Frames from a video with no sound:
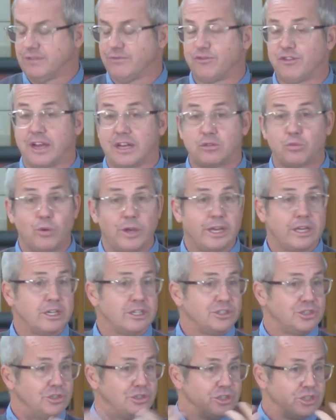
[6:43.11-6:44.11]
In fact, we're
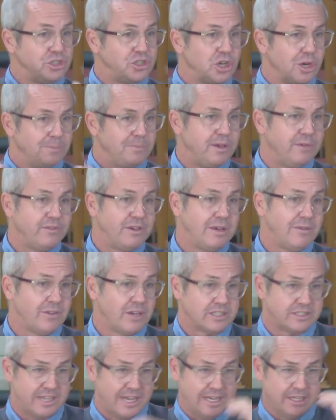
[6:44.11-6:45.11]
going to do the job you've
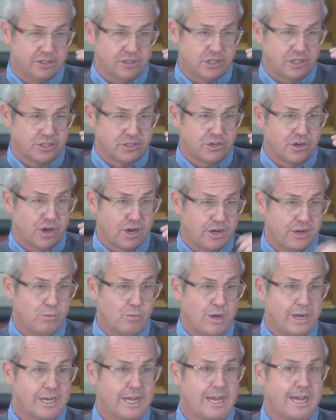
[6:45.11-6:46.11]
given us. Exodus 9
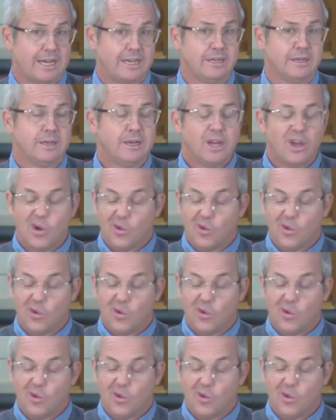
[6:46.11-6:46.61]
and 1 to 8.